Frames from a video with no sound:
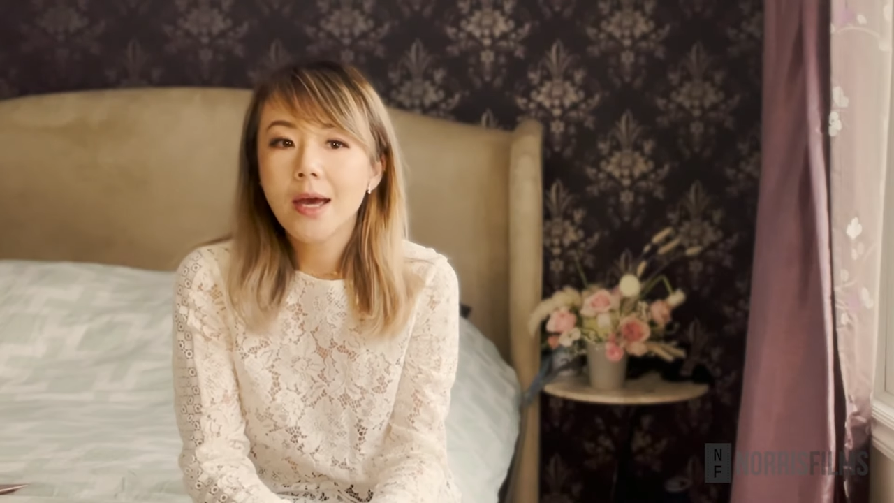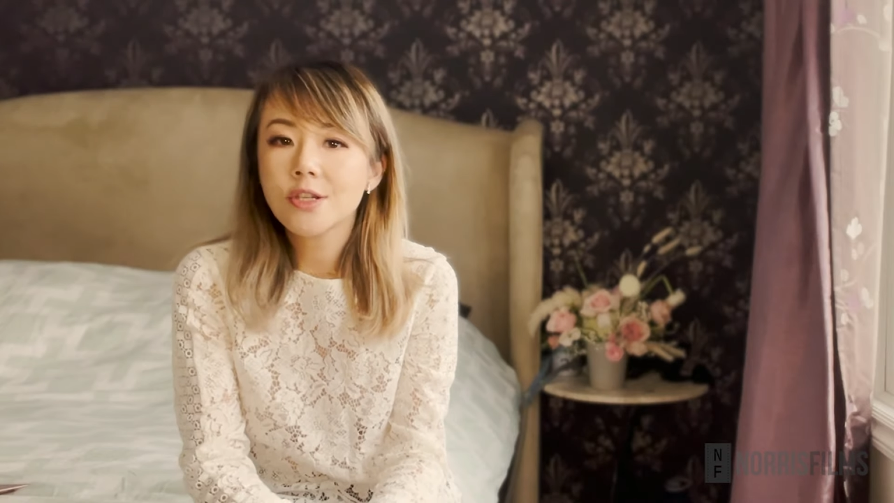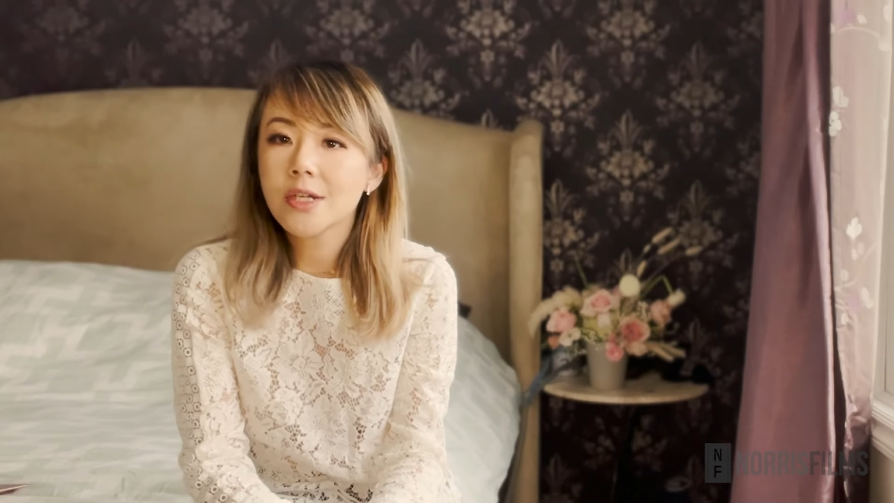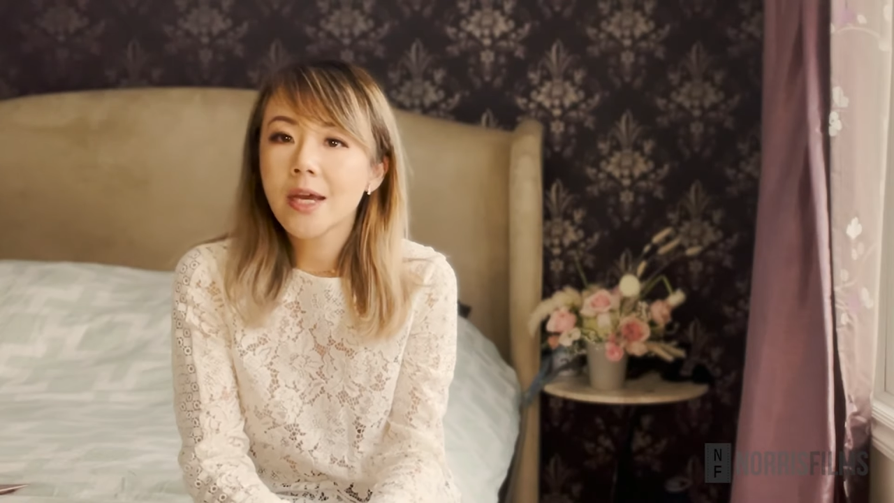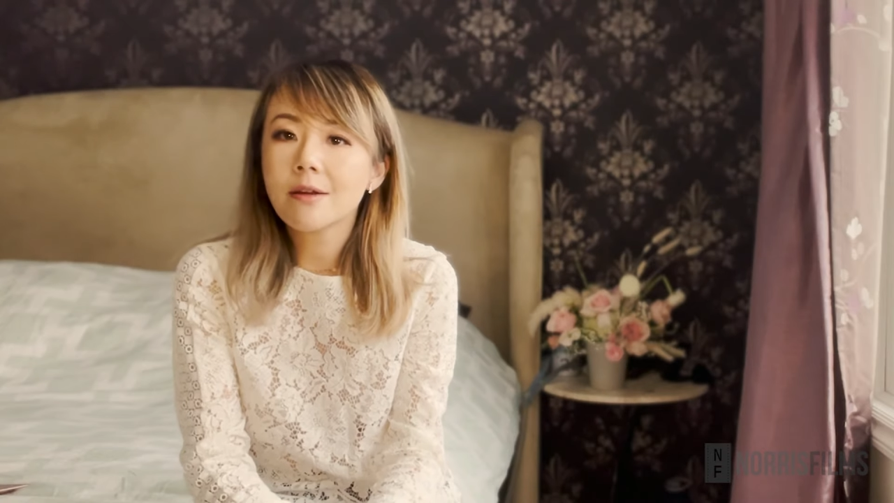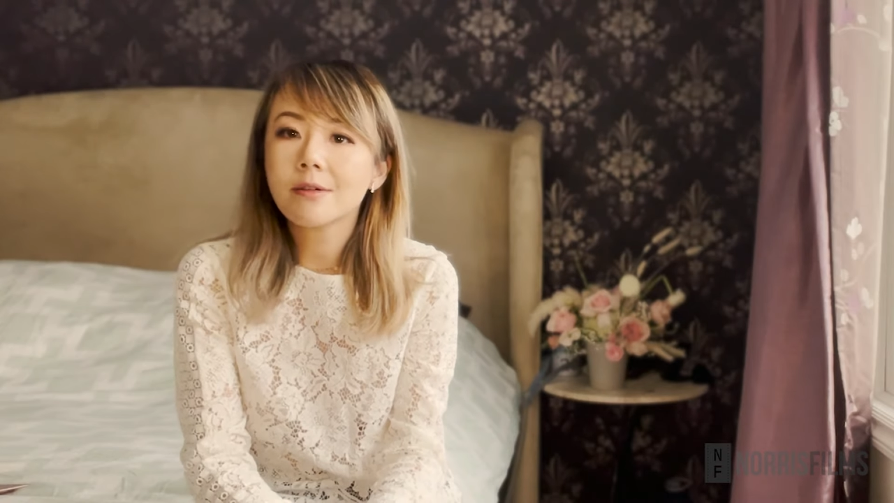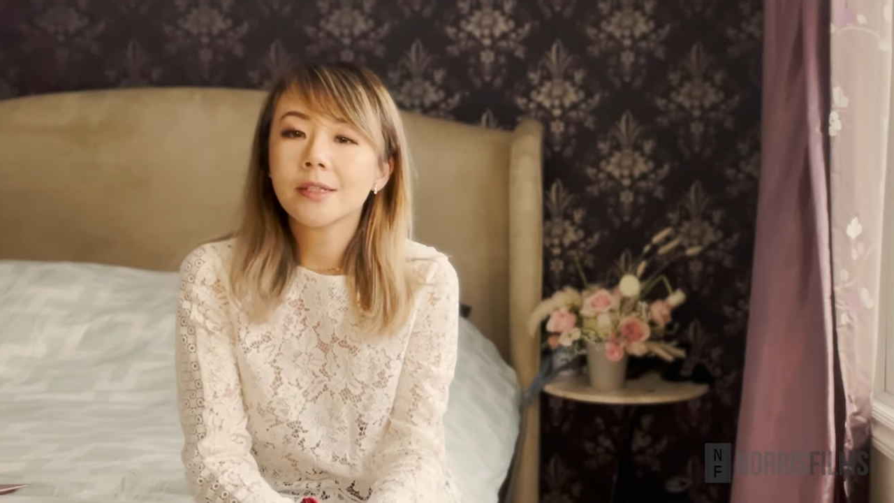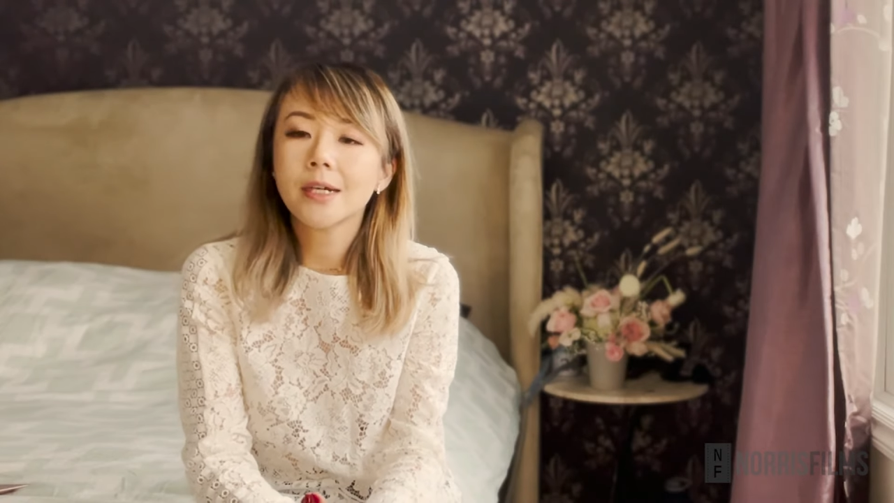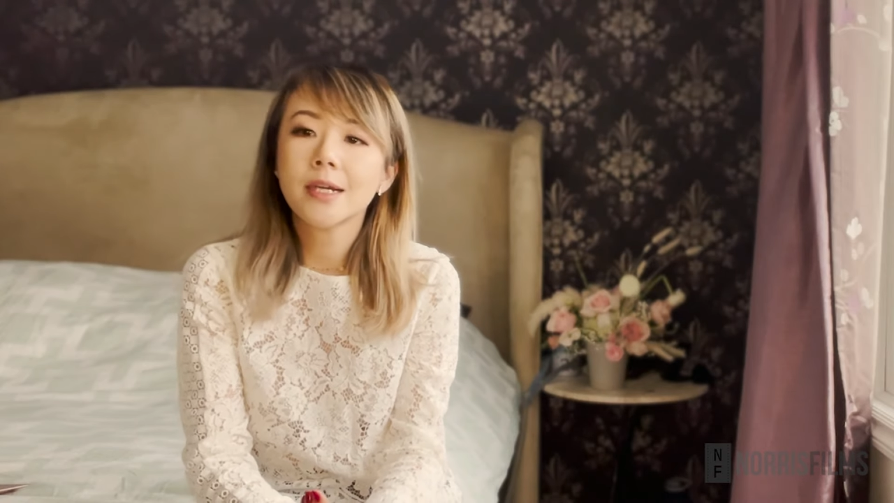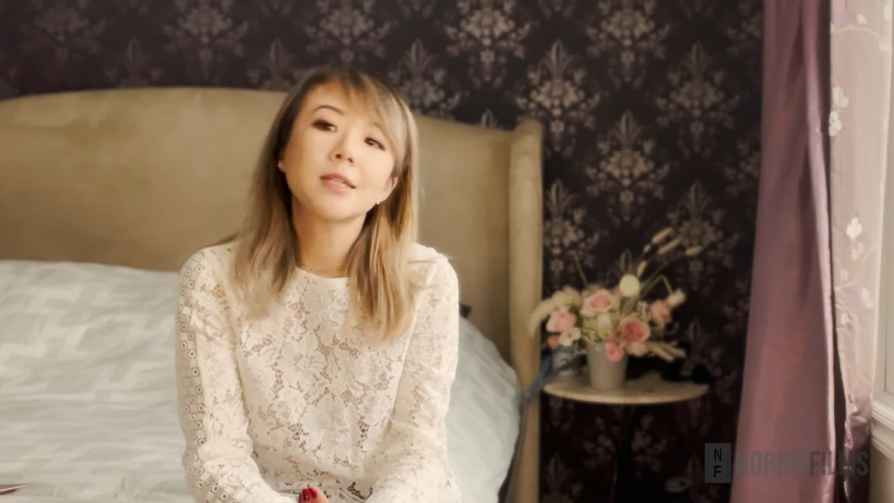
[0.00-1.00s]
educate our
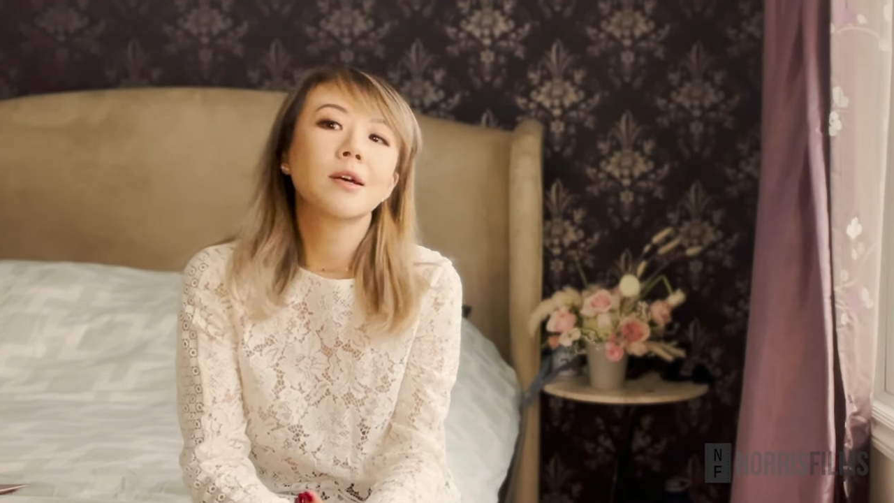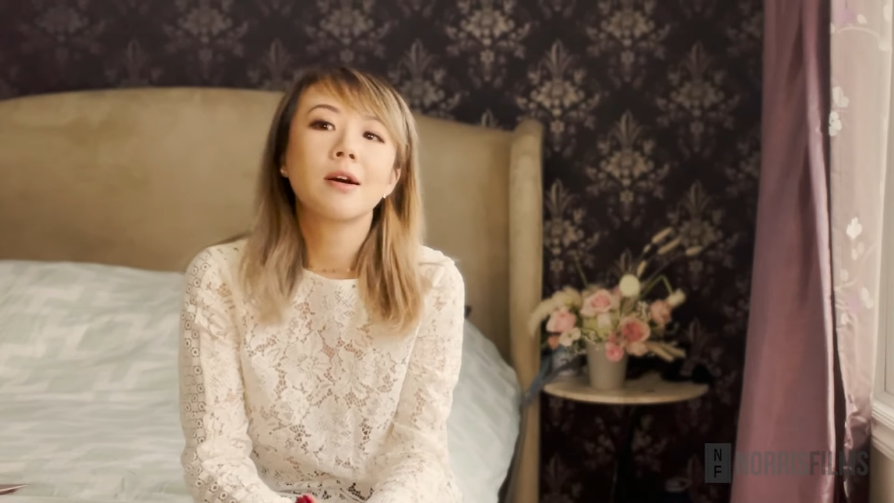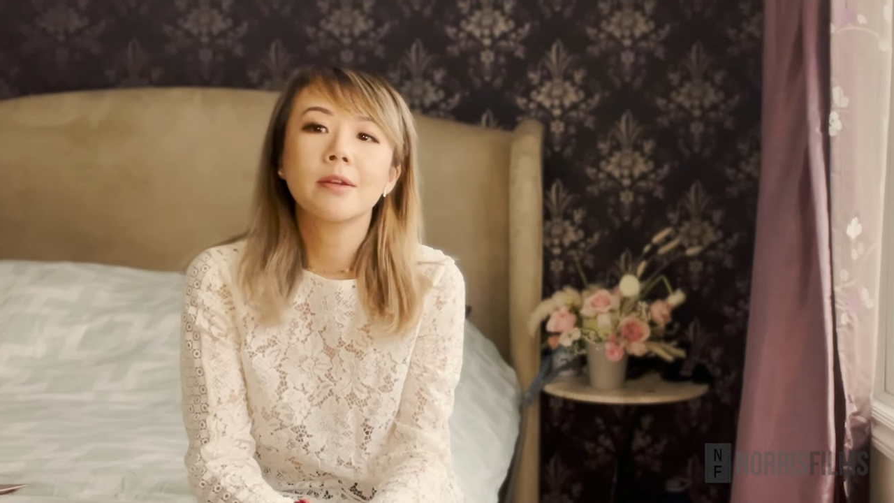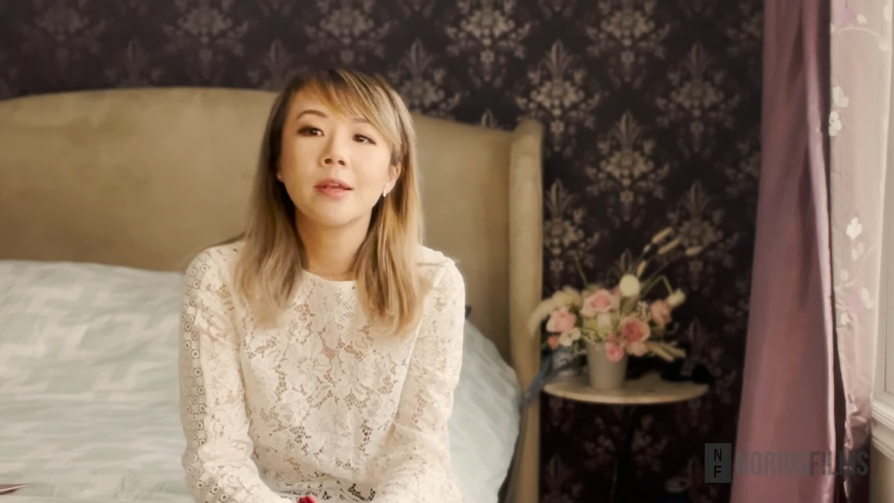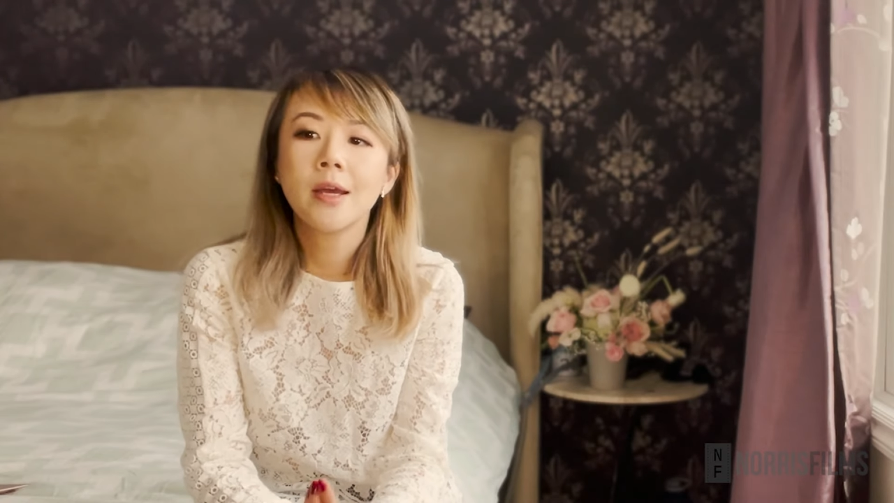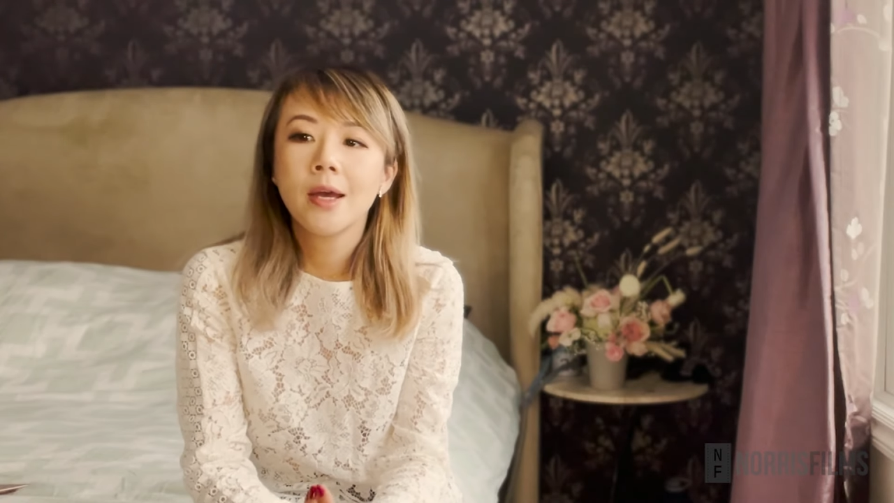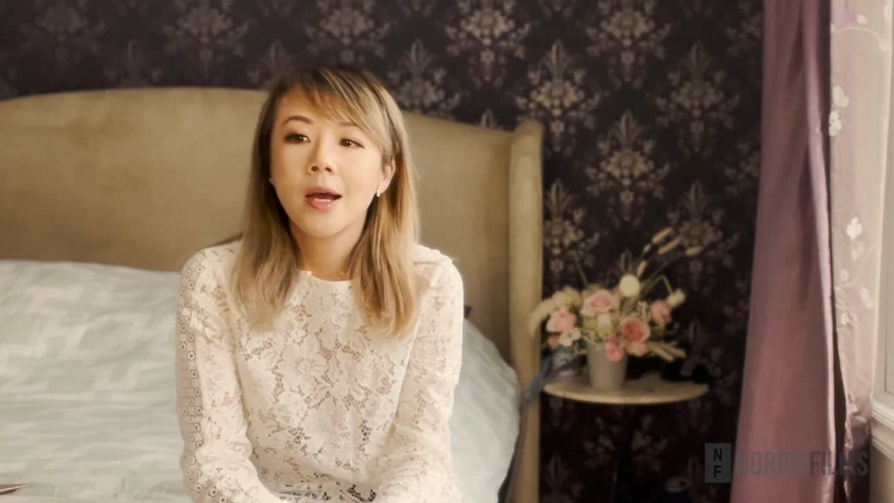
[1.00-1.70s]
clients on